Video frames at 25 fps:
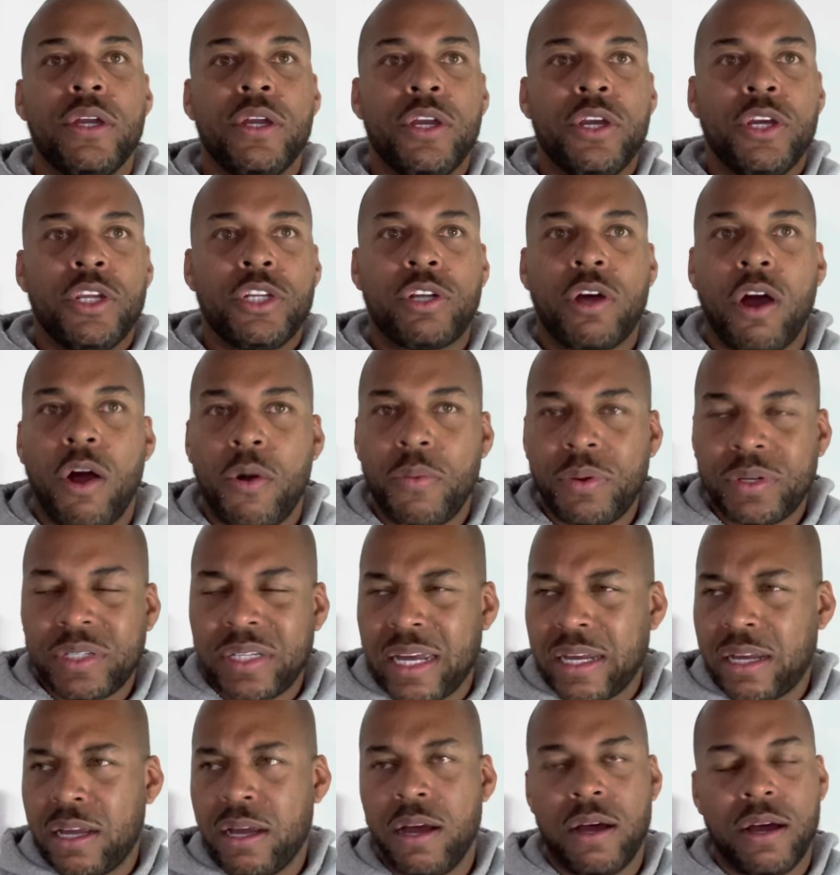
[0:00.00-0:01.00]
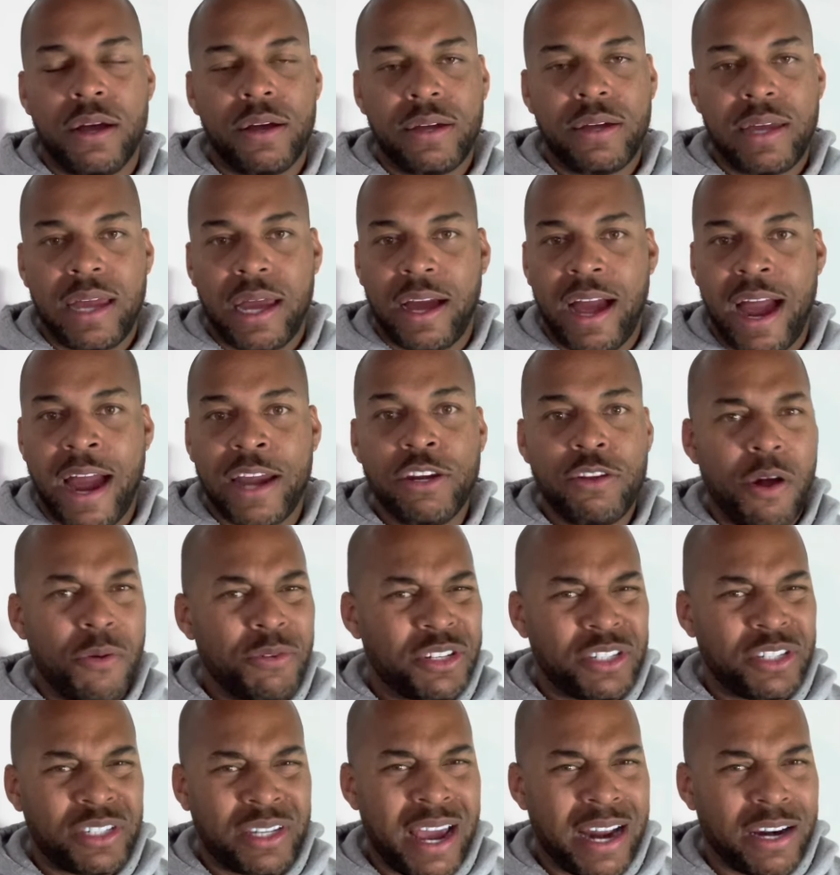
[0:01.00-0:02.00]
So I was like, I knew I was
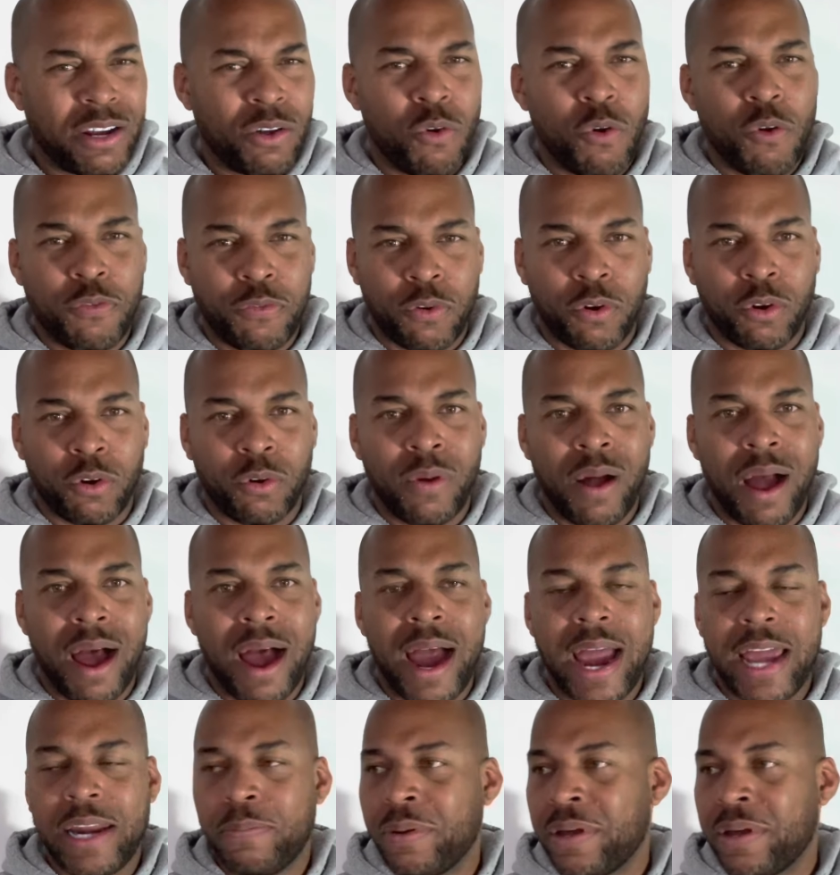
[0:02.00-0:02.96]
just kind of going for a ride.